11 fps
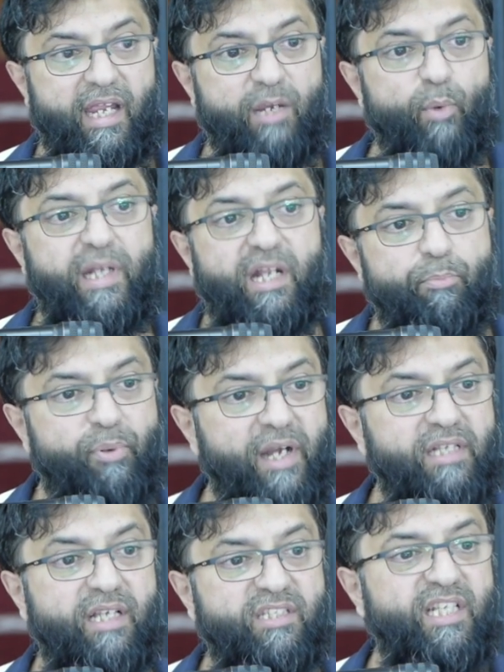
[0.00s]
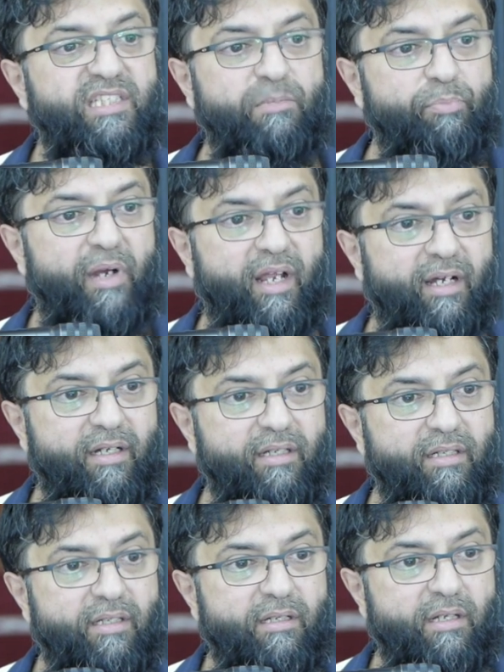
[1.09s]
He went and prayed a certain prayer.
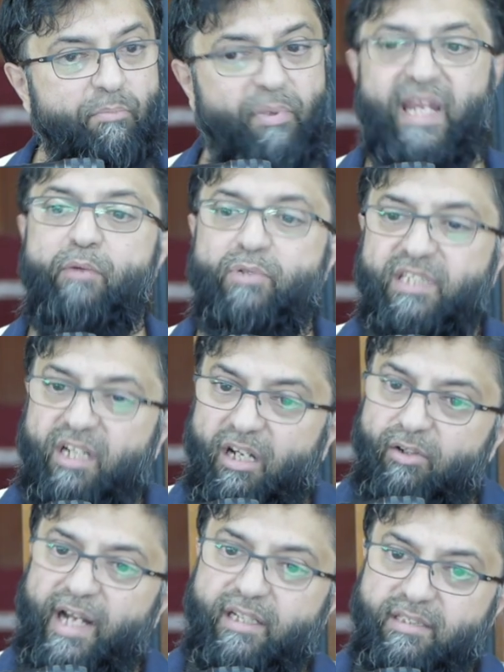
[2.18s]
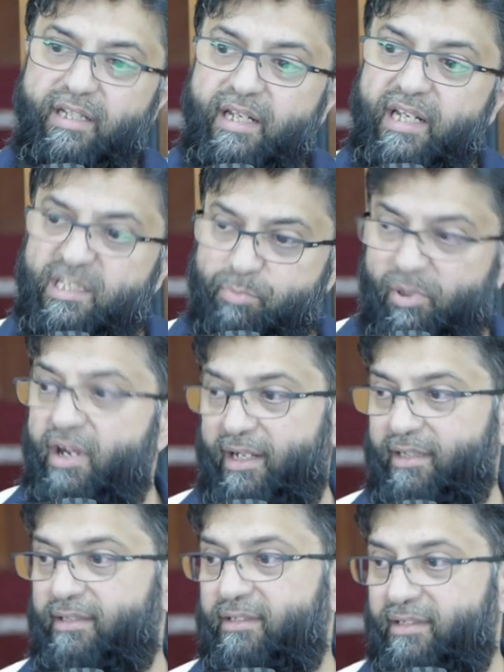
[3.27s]
But he was correct in his
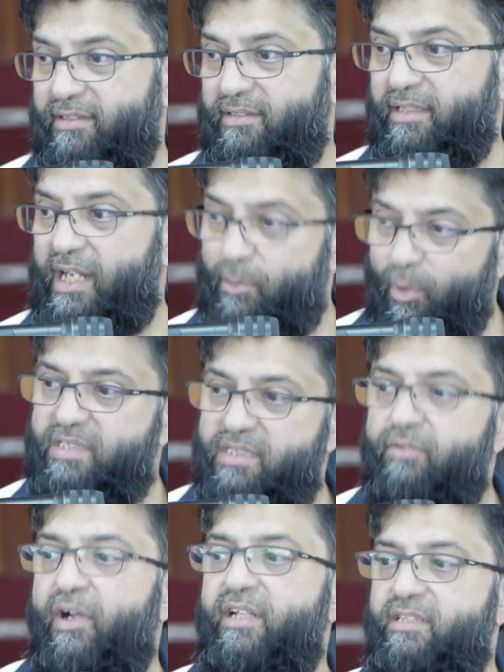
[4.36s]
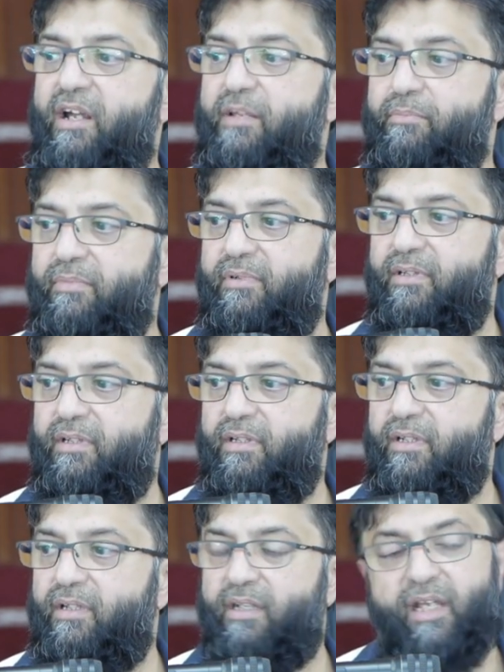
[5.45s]
prayer. It was the right time.
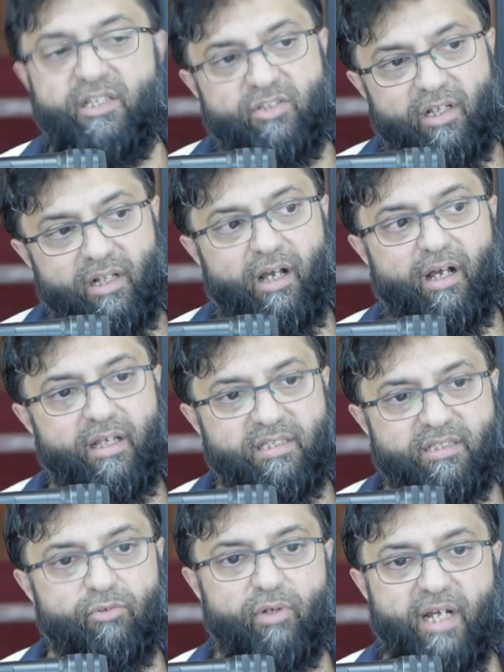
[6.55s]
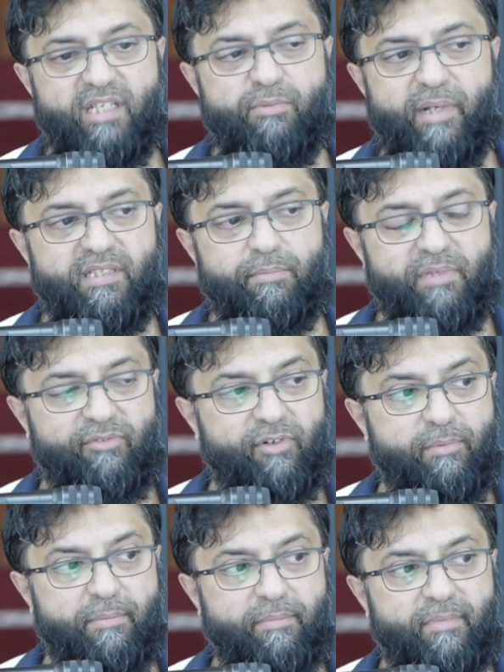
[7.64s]
His salah is still not going to be accepted
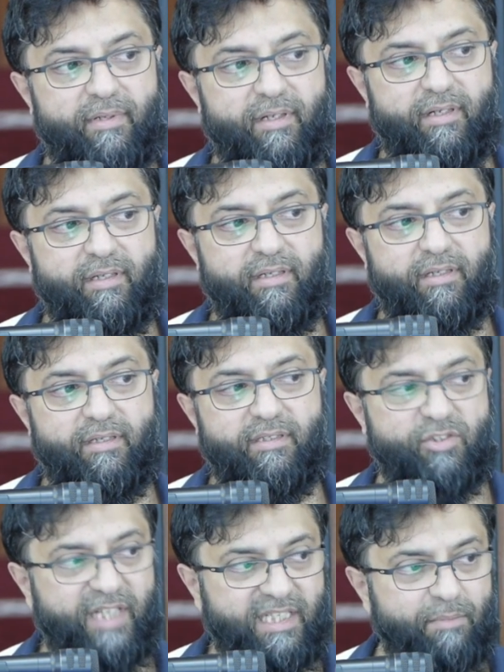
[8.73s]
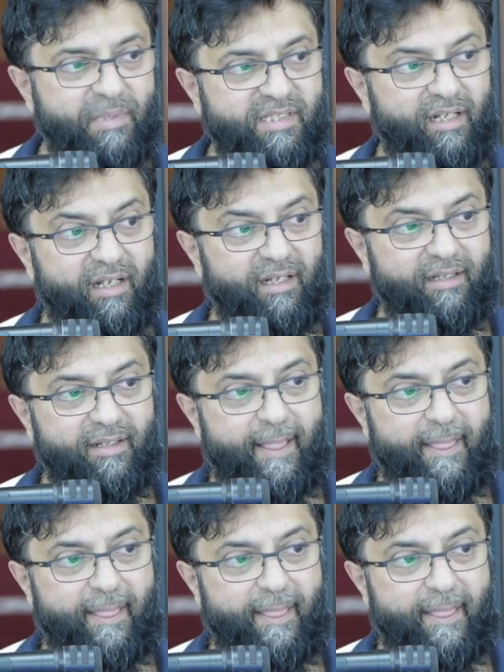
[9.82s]
from him. Did you get the mas'ala?